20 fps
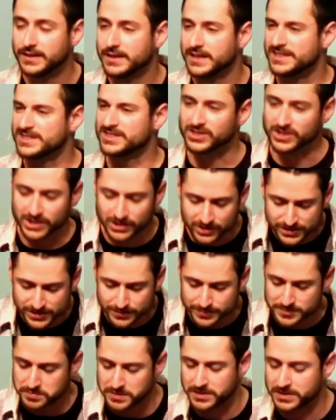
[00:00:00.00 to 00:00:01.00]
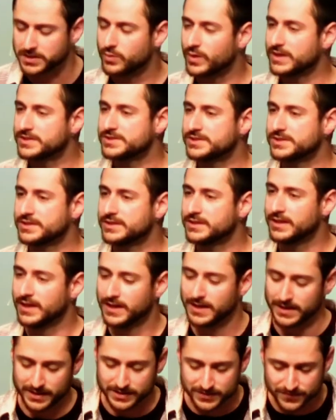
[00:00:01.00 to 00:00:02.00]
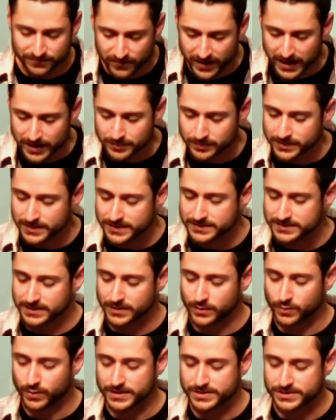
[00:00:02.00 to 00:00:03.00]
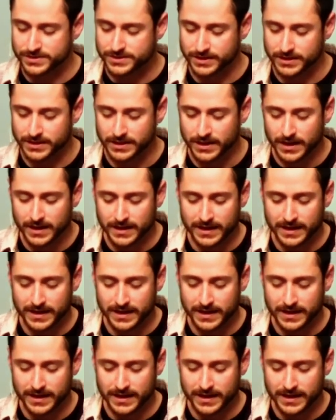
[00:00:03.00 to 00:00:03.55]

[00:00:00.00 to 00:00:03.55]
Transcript: His leadership's been in question. His family is in question.